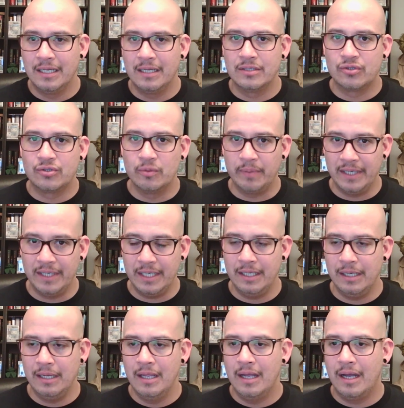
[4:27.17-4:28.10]

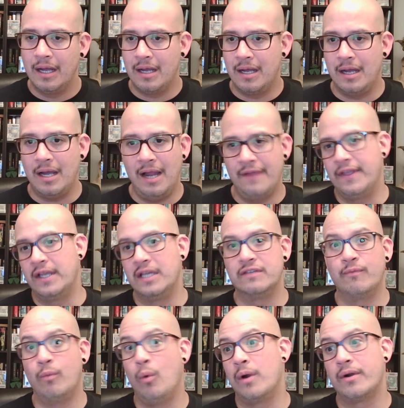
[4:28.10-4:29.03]
Suplee, uh, I think
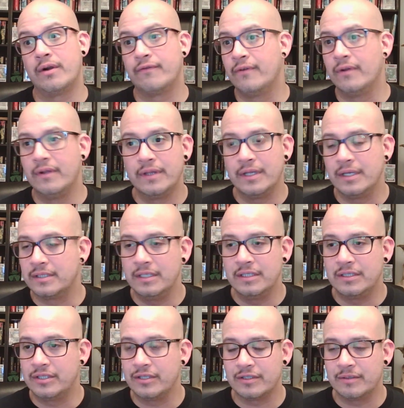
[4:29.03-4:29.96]
he's wonderful in this.
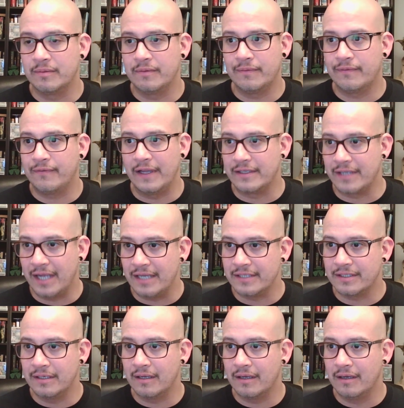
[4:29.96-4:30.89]
He's just
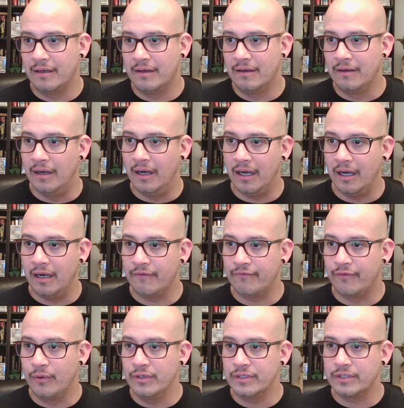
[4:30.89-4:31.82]
fantastic. Uh,
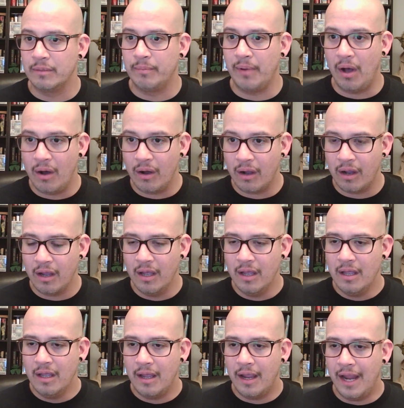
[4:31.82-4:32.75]
Faruza Balk,
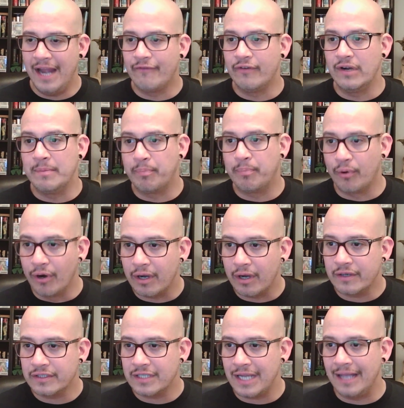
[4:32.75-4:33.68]
Avery
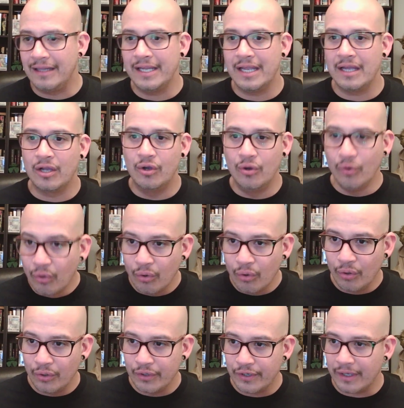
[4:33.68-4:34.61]
Brooks, Elliot
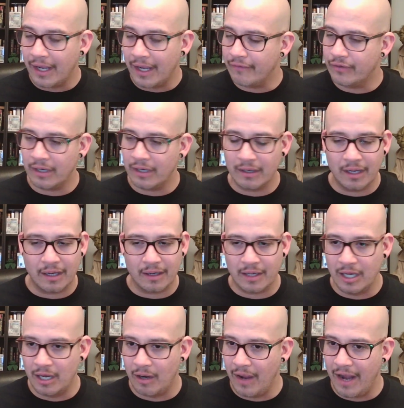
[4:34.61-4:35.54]
Gould,
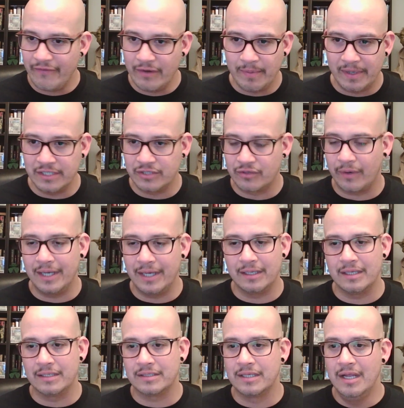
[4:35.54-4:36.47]
you know, everybody's great in
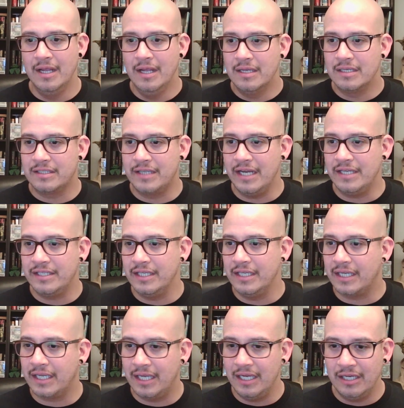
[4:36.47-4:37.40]
this.
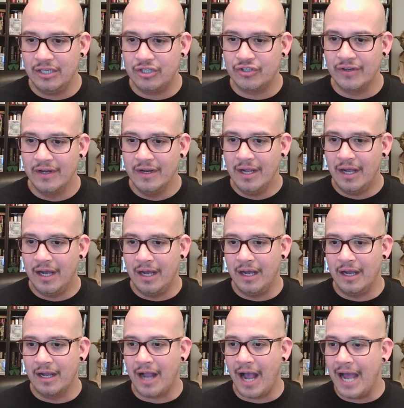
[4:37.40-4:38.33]
Stacy Keach,
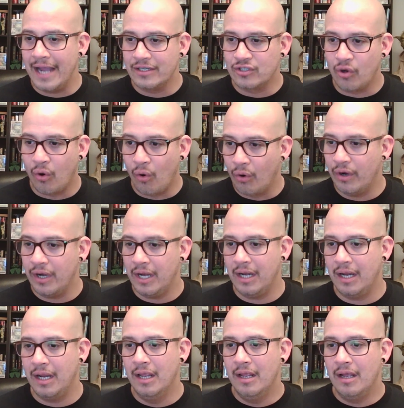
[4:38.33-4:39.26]
uh, Guy
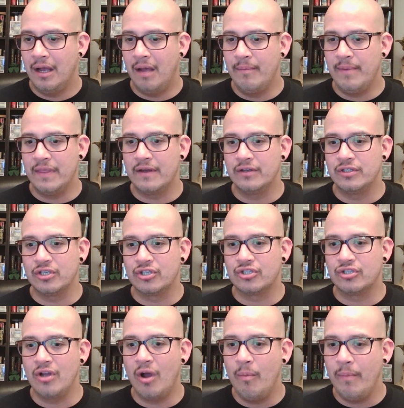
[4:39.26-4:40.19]
Torry. I mean, there are
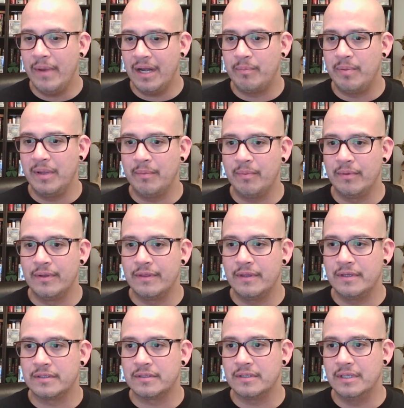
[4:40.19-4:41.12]
just so many people in
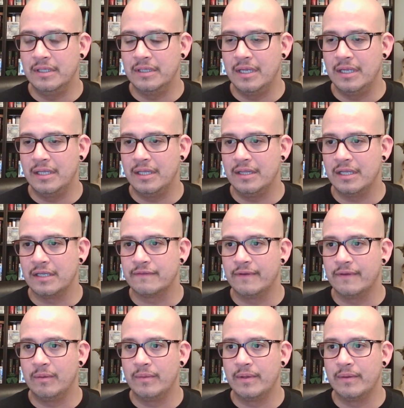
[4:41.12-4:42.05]
this in, in this
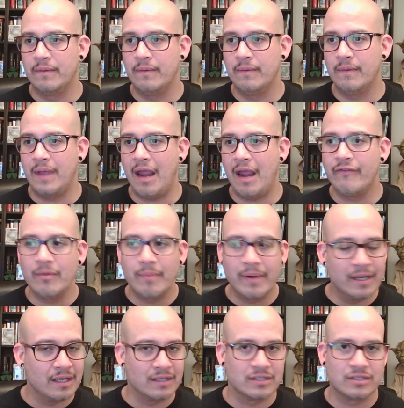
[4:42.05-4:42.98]
film.
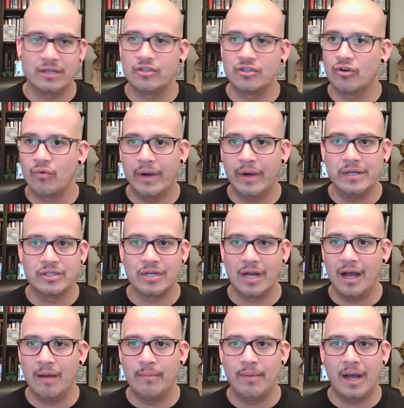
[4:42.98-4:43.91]
Everybody does such a great
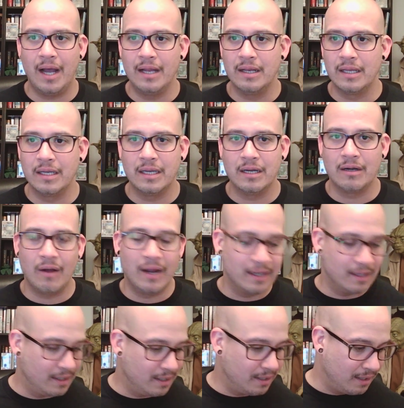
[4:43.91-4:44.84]
job. I, you know,
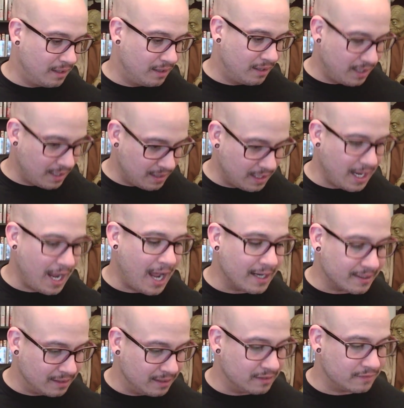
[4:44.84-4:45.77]
I the, the
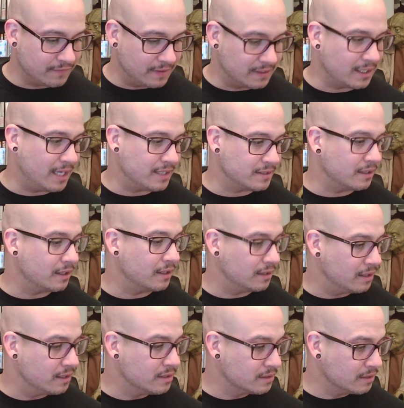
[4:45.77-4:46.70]
acting is fantastic in
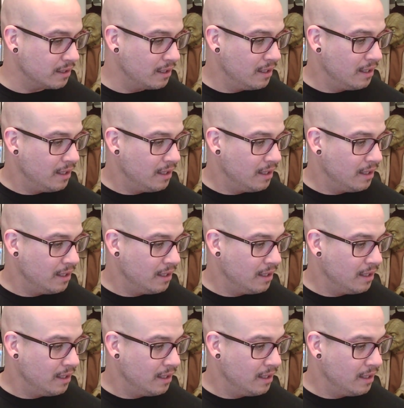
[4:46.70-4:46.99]
this.